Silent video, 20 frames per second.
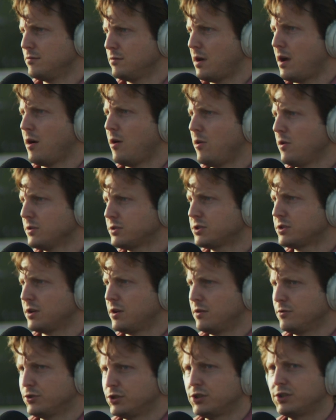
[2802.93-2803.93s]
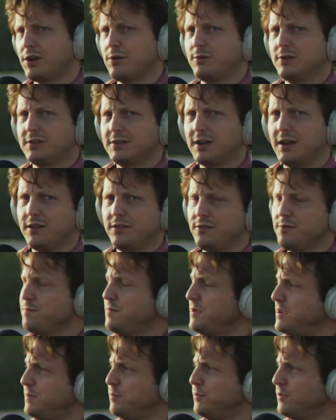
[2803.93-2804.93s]
also show it to other
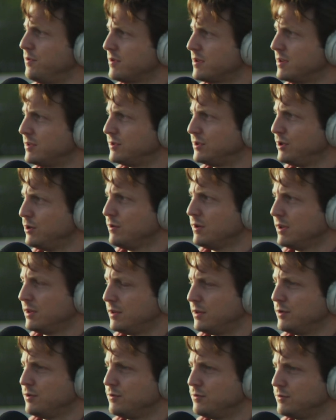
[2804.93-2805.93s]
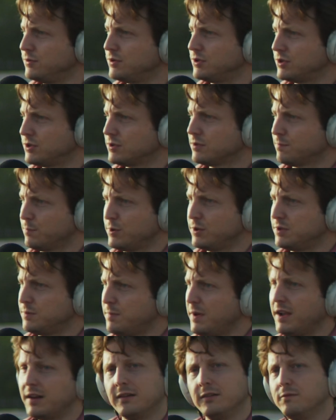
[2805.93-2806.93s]
people, because you can lose
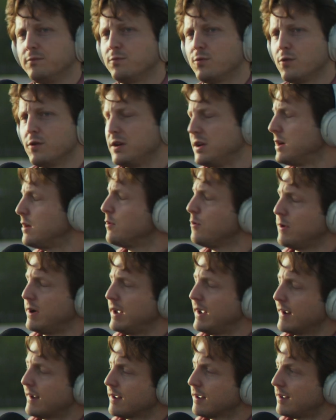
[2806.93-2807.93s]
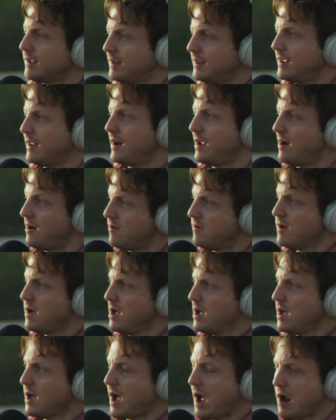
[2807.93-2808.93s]
perspective pretty quick.
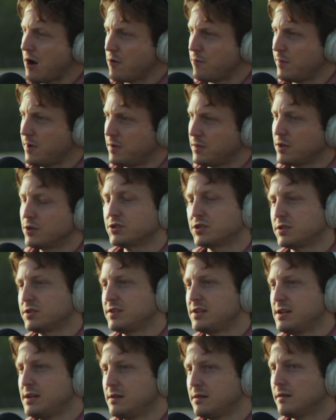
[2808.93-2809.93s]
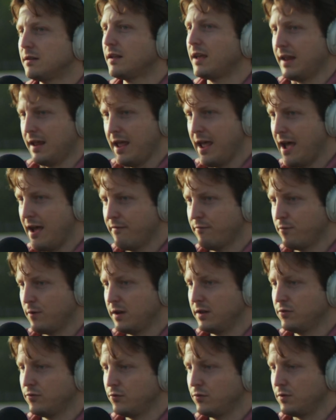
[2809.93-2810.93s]
I remember there's a scene like halfway
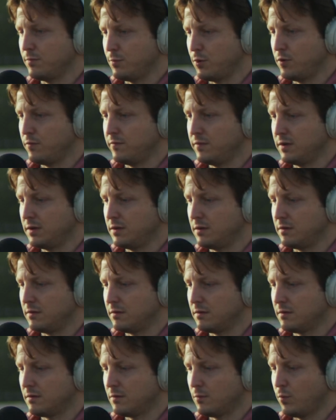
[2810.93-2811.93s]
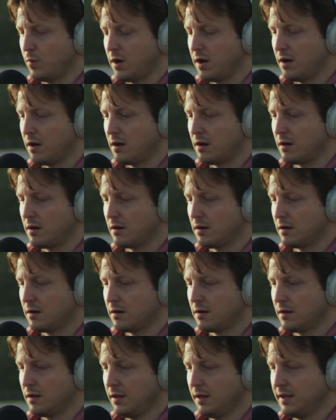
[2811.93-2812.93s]
through the movie where
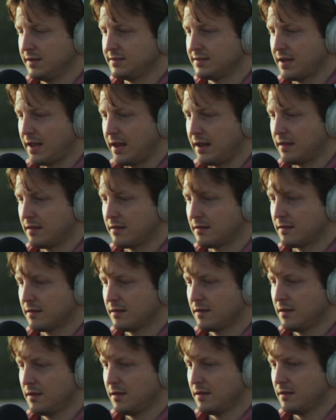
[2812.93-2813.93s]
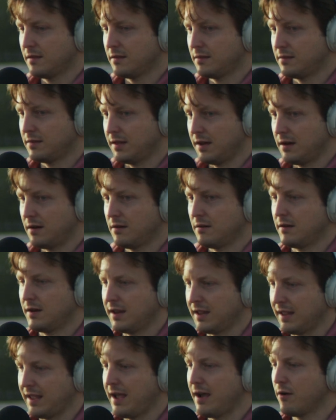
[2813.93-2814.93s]
it's like they're
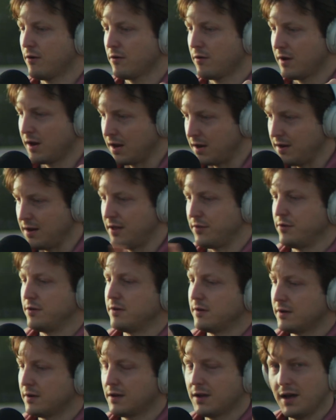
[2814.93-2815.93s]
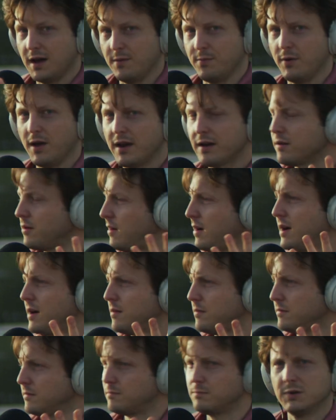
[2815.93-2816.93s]
encountering another couple. I don't know
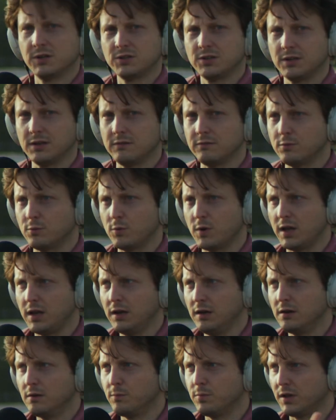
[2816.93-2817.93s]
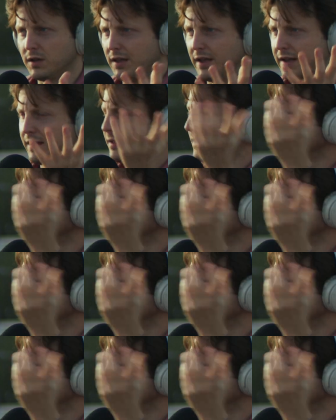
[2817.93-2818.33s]
how much to give away here, but like,